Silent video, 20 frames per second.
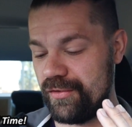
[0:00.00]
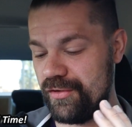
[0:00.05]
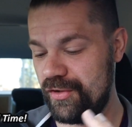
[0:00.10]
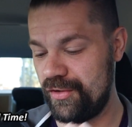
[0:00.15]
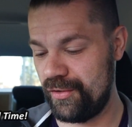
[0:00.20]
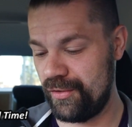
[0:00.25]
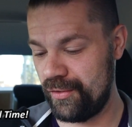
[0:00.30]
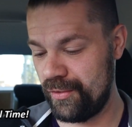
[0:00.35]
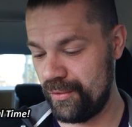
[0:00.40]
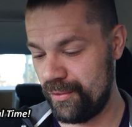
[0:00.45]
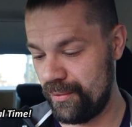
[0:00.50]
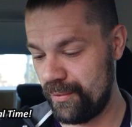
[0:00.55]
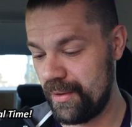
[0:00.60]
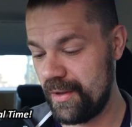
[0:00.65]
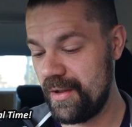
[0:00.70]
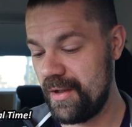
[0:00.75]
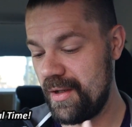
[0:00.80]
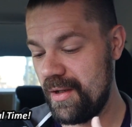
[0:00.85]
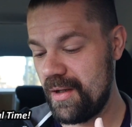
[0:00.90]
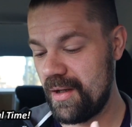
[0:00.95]
to
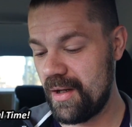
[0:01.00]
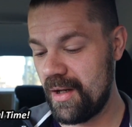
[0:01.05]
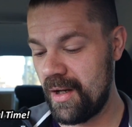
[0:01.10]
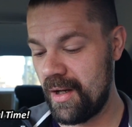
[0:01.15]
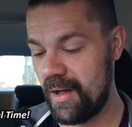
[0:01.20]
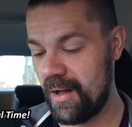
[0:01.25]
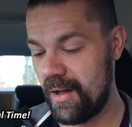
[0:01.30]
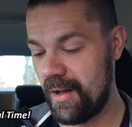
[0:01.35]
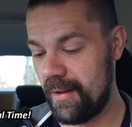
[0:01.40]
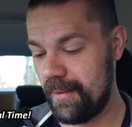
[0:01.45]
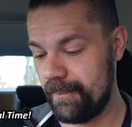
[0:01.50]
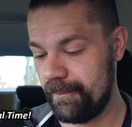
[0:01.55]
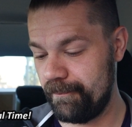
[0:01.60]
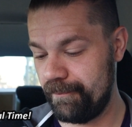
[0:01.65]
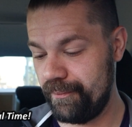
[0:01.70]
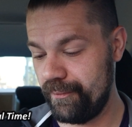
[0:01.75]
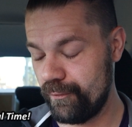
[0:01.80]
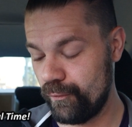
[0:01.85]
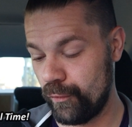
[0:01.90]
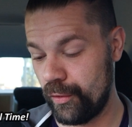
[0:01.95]

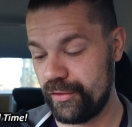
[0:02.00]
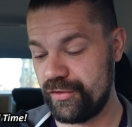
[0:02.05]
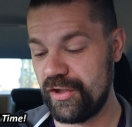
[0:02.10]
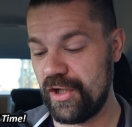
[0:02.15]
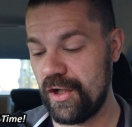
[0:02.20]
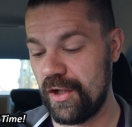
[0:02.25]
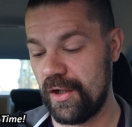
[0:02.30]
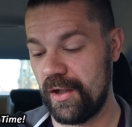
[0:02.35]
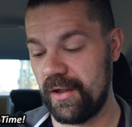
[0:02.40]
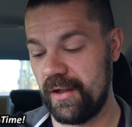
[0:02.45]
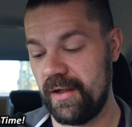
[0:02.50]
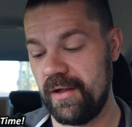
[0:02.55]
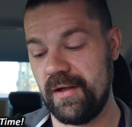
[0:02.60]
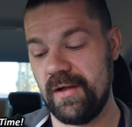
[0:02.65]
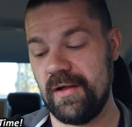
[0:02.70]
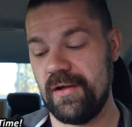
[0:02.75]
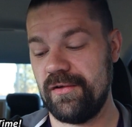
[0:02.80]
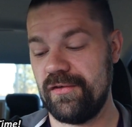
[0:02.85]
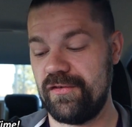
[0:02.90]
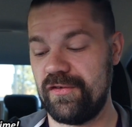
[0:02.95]
return.
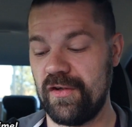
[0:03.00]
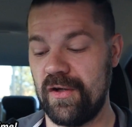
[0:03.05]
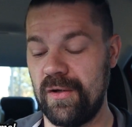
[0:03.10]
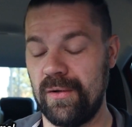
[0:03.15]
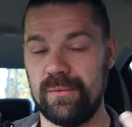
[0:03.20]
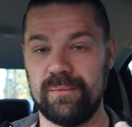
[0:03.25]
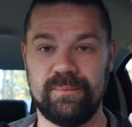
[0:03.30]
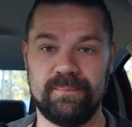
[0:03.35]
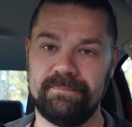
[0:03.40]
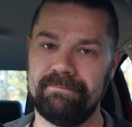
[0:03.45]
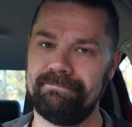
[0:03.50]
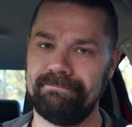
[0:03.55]
So